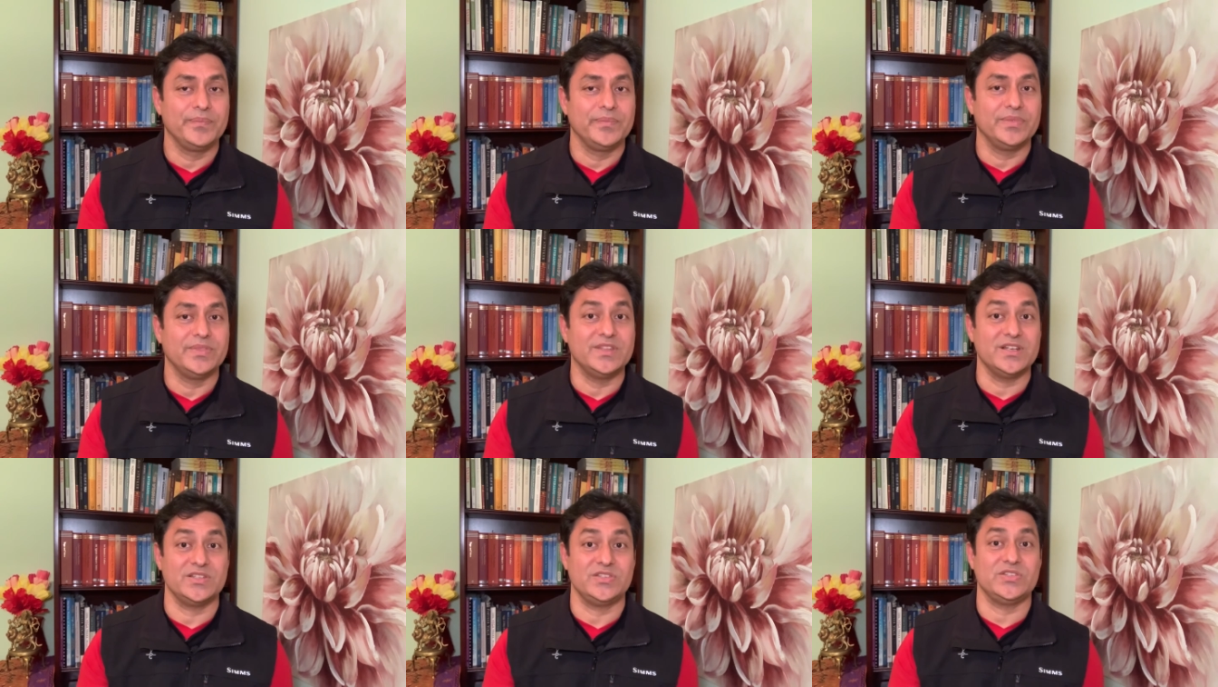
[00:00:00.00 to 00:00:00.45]

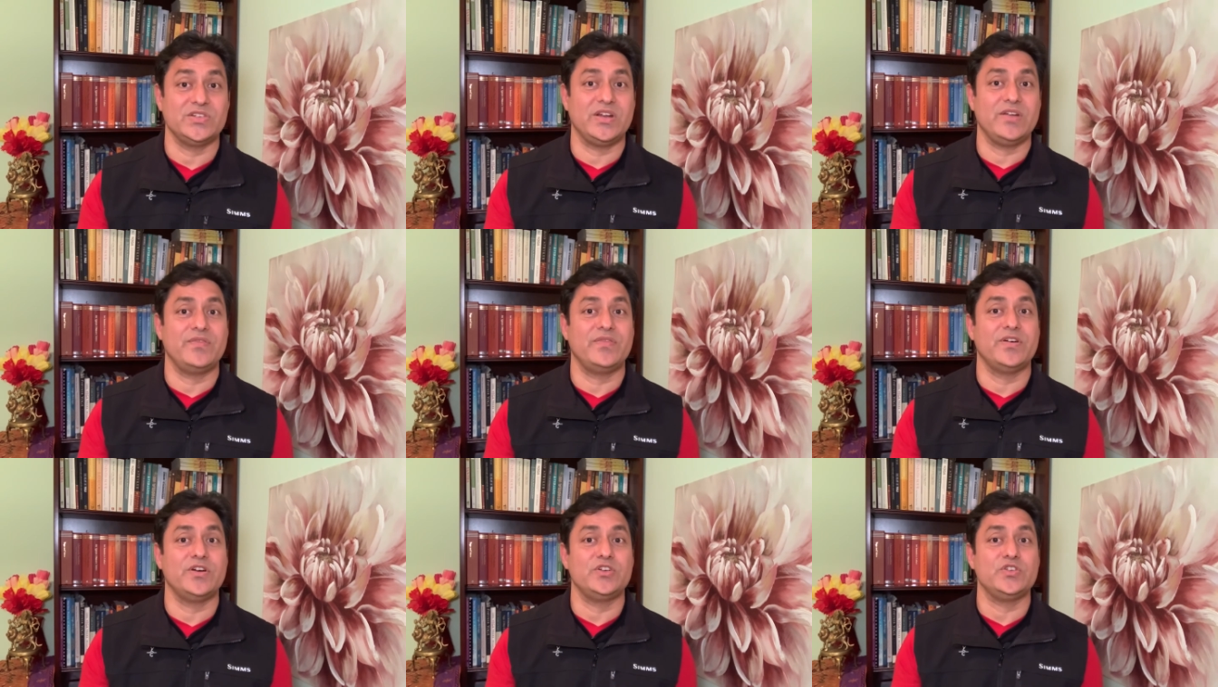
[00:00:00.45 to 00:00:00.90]
thus
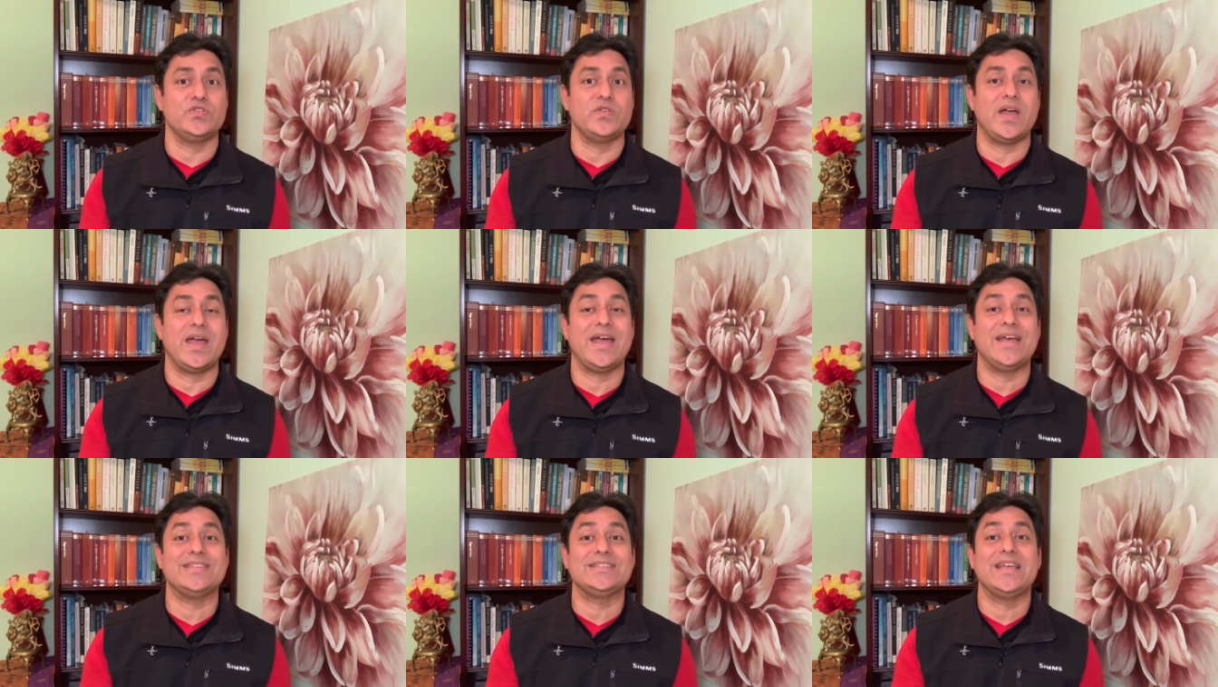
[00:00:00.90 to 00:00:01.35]
referred to
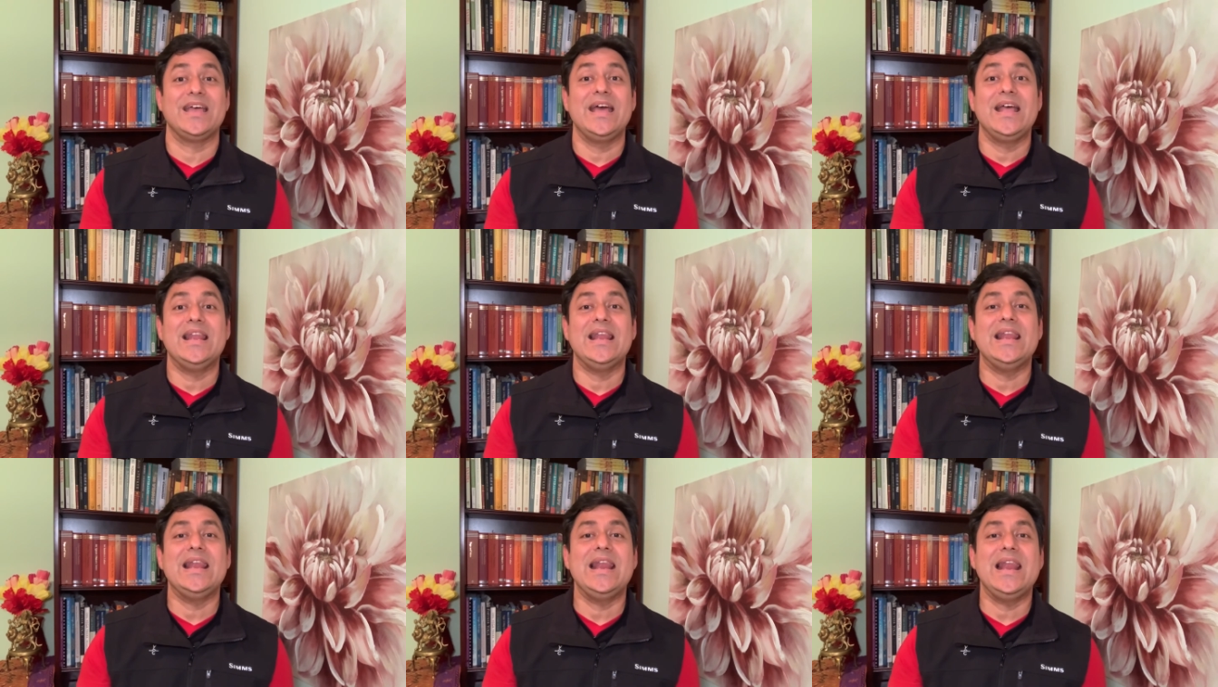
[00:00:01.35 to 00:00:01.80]
as
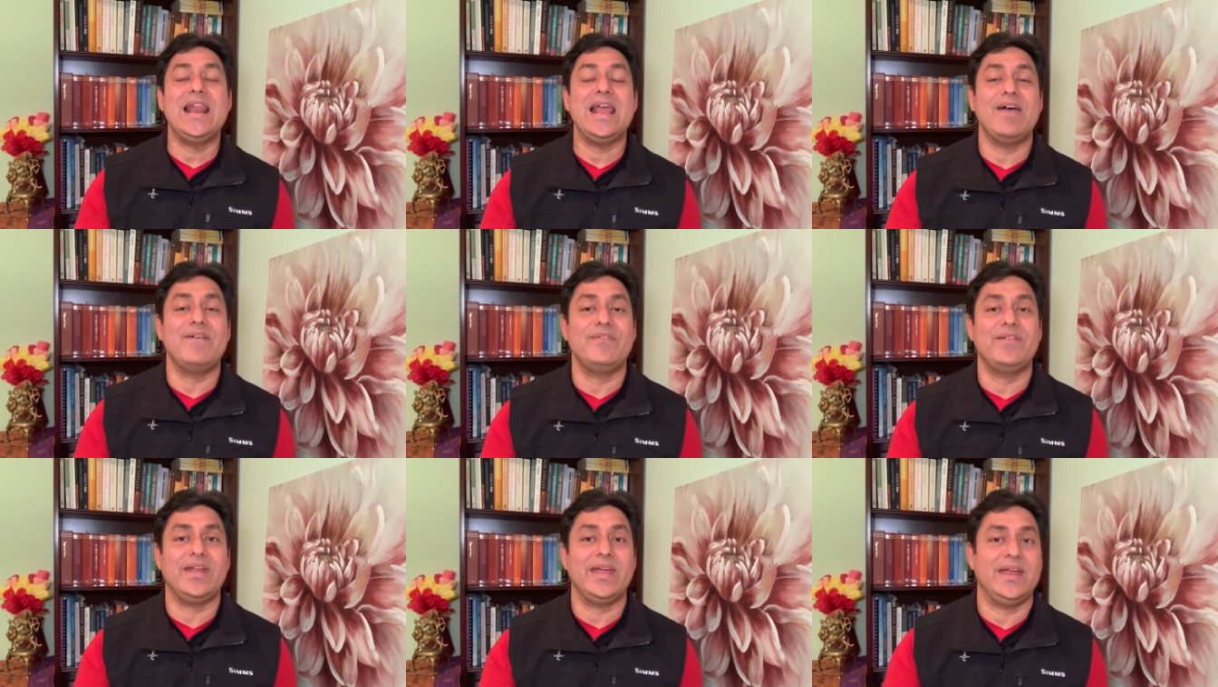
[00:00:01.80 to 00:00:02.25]

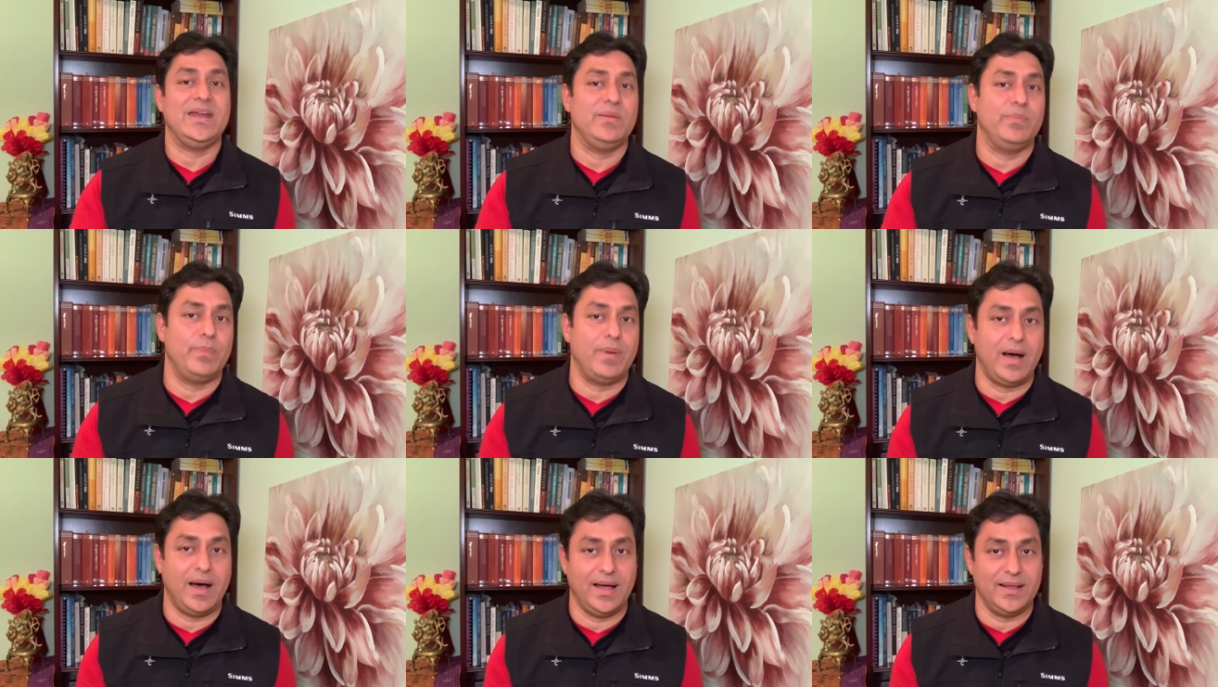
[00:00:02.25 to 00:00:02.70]

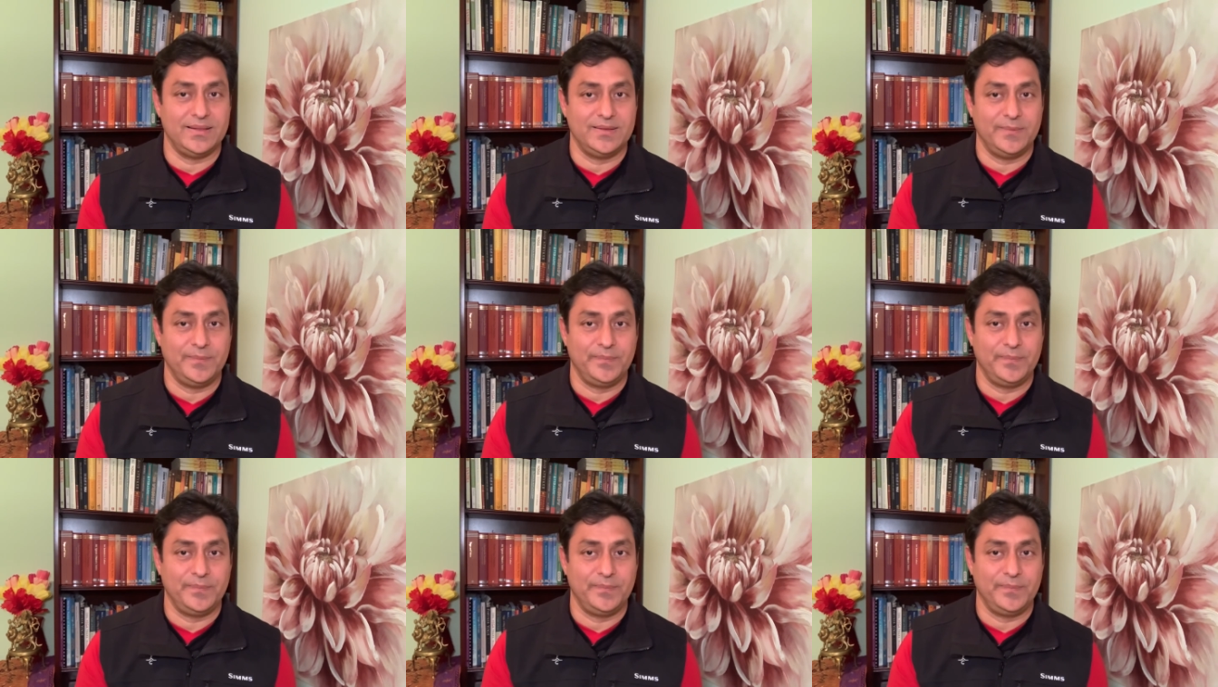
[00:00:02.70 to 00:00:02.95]
left-hand path.